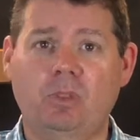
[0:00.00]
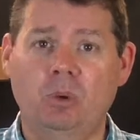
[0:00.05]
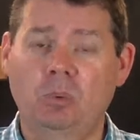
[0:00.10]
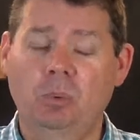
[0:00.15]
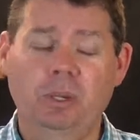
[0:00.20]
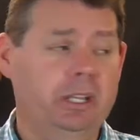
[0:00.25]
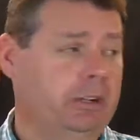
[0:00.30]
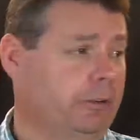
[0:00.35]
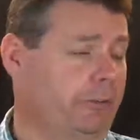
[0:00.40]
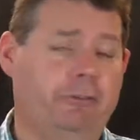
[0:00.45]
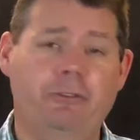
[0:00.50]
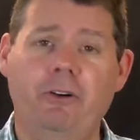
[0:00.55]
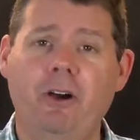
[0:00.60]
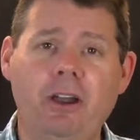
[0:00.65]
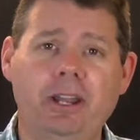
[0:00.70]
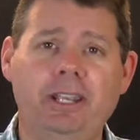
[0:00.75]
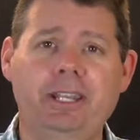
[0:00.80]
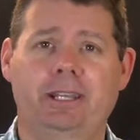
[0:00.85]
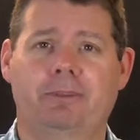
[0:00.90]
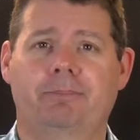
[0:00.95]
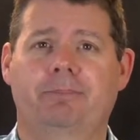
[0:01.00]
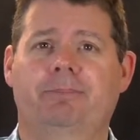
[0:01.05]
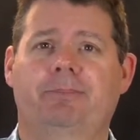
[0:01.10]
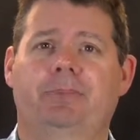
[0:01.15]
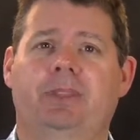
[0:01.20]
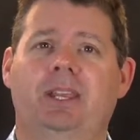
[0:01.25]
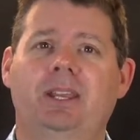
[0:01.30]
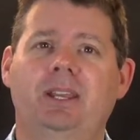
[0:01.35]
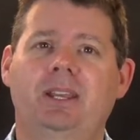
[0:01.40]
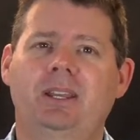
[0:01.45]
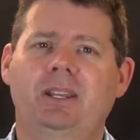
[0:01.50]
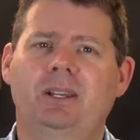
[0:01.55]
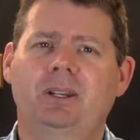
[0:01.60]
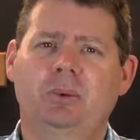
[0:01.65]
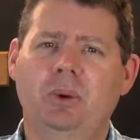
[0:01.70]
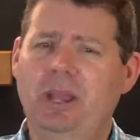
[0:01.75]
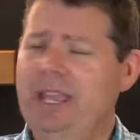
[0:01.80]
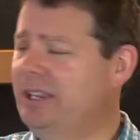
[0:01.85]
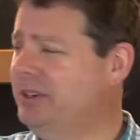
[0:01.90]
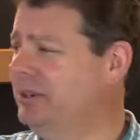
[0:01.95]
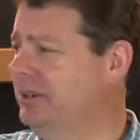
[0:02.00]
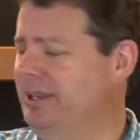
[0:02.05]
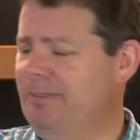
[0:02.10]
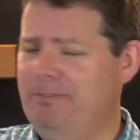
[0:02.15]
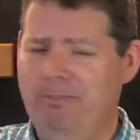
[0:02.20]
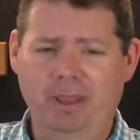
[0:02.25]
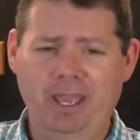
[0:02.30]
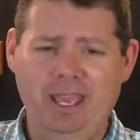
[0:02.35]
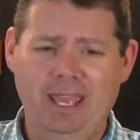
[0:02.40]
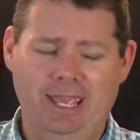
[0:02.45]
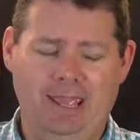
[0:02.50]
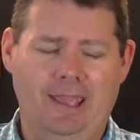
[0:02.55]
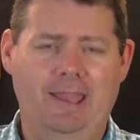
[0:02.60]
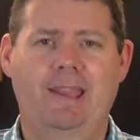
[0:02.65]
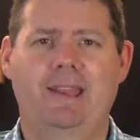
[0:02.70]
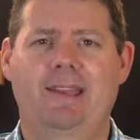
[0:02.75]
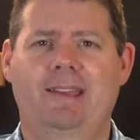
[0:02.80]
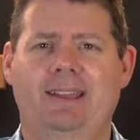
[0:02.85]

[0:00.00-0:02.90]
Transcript: We got to find him. Where could he be?